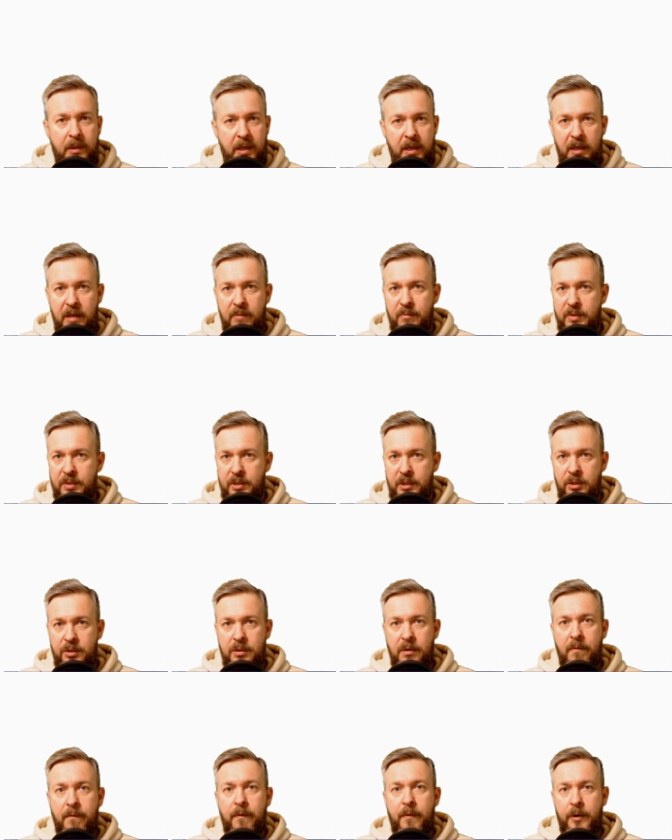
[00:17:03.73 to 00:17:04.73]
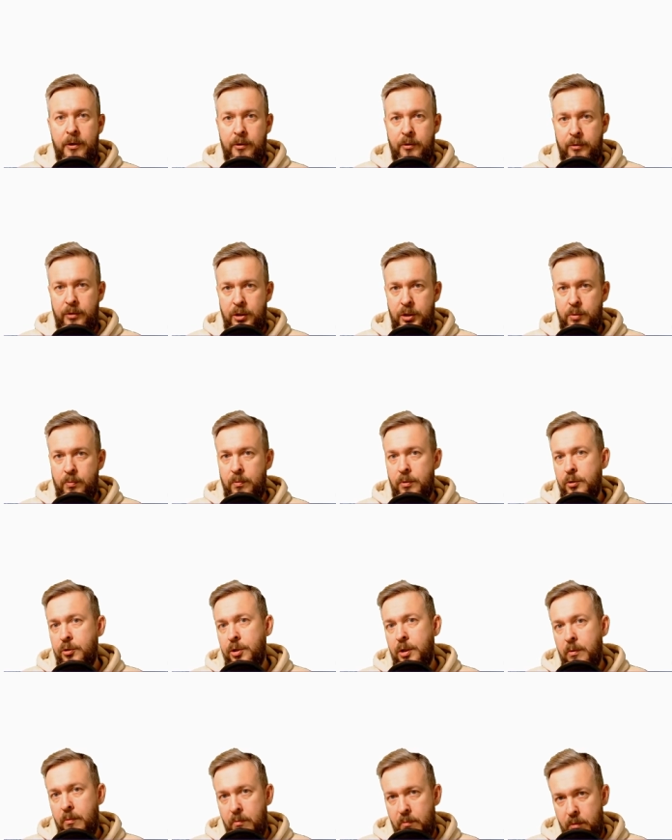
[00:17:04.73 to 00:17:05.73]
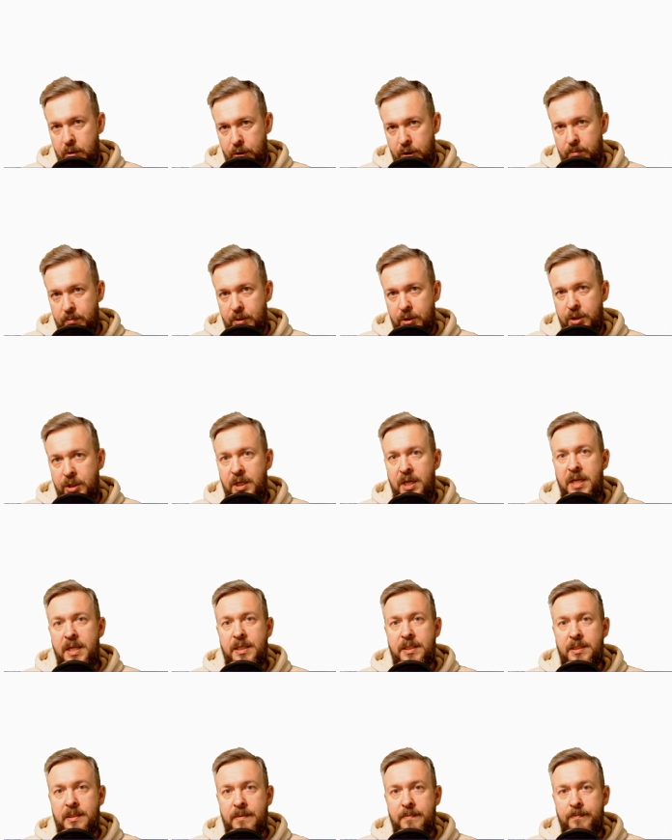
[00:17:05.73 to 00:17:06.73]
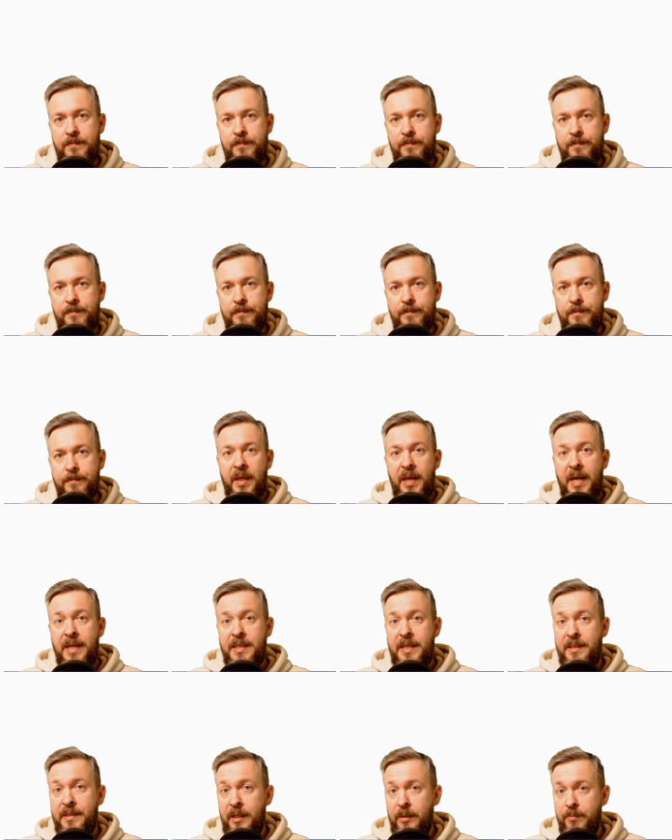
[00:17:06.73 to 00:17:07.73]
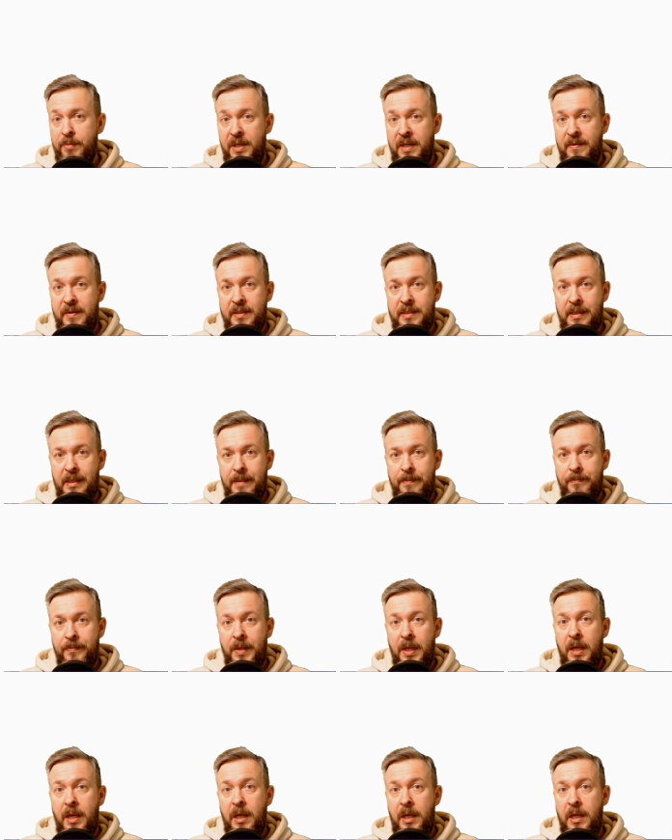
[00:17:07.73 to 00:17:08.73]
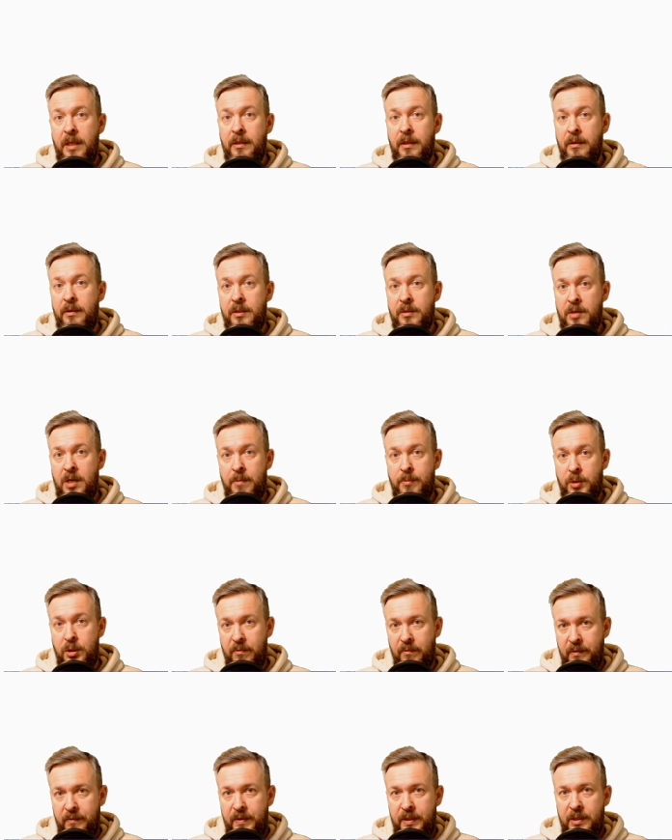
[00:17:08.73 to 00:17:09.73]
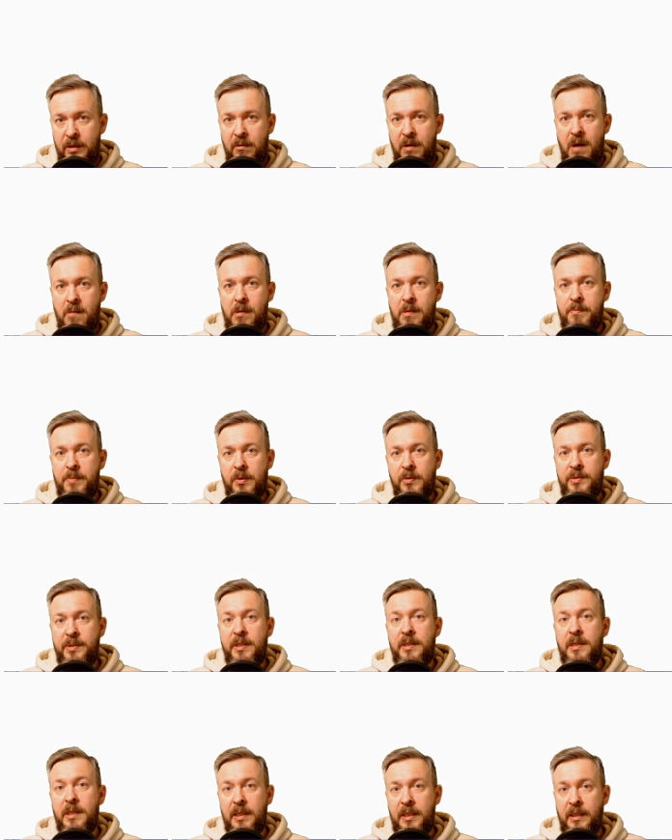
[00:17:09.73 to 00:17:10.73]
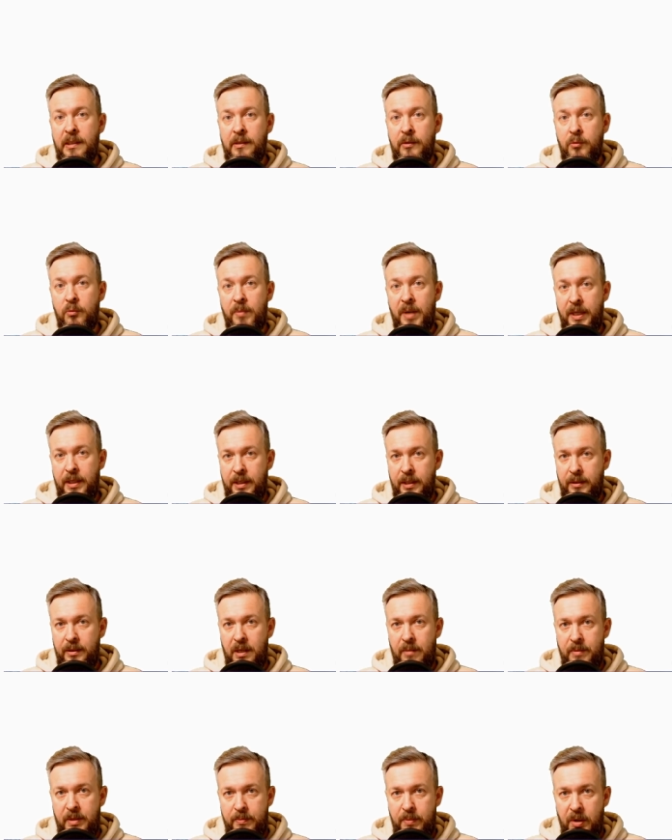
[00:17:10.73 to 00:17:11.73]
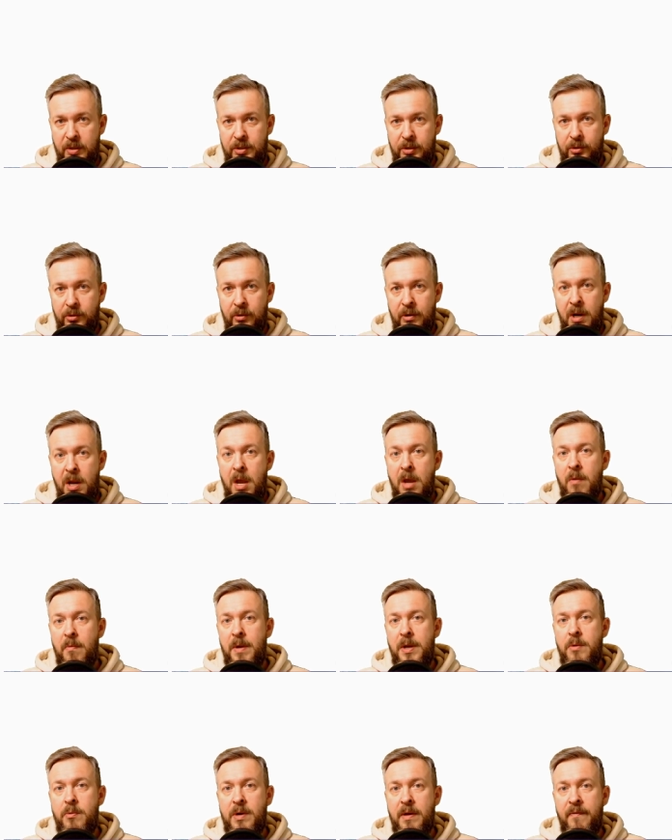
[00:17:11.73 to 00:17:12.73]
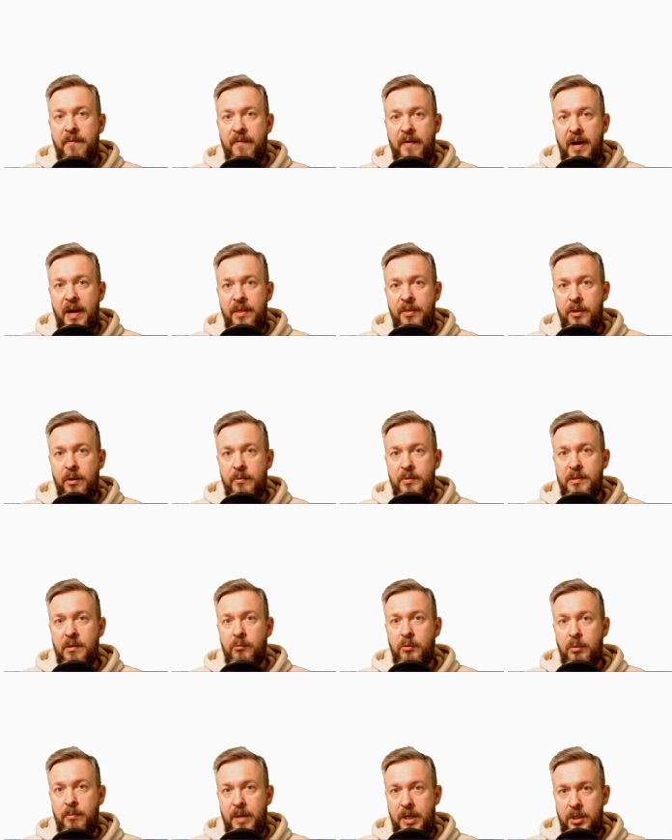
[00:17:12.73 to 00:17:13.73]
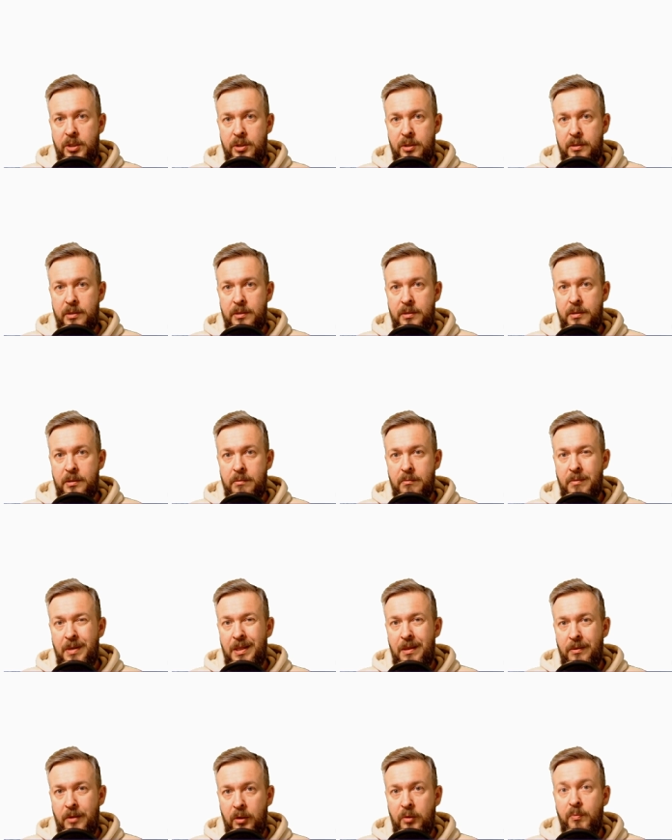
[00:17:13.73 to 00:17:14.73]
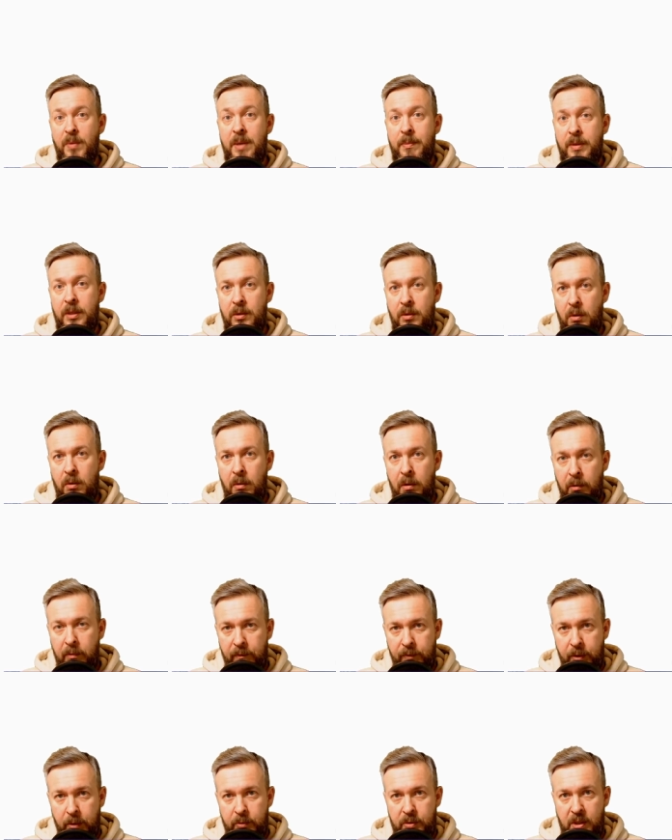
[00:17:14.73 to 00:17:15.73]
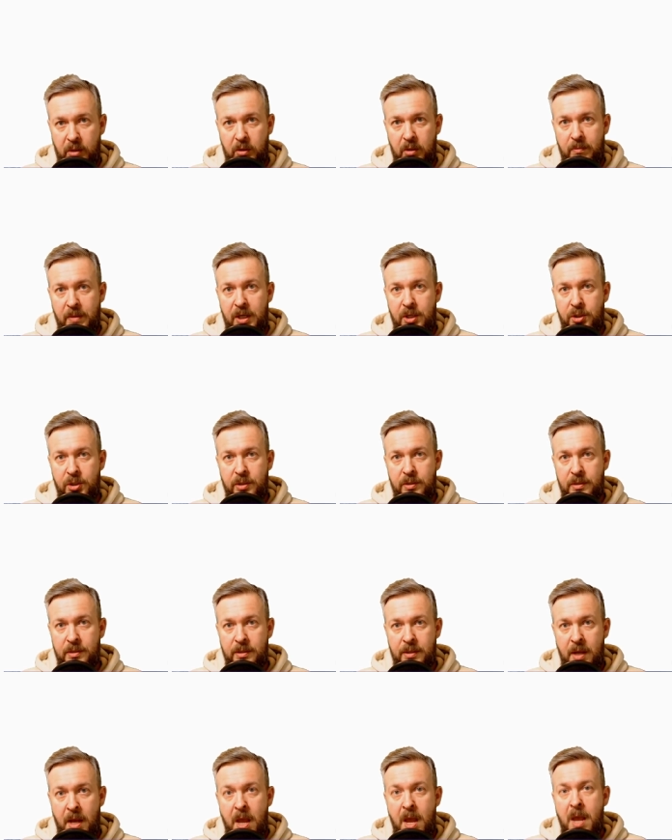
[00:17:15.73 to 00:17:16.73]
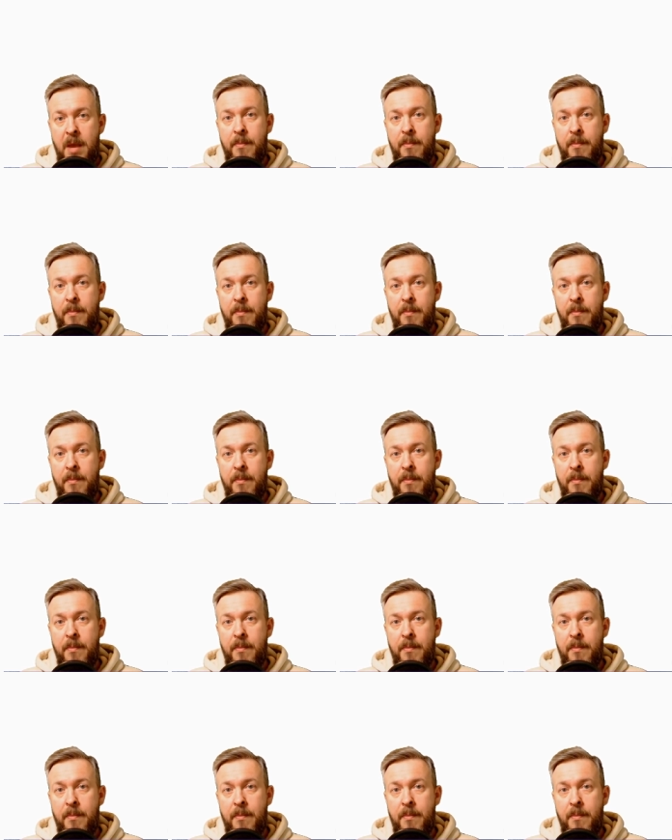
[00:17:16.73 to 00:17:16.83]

the cleaning procedure for your dishwasher washing machine is. As I said previously, in the description of the video I will be posting a link to my GitHub repository when you can find those automations. Well, not maybe all of those automations,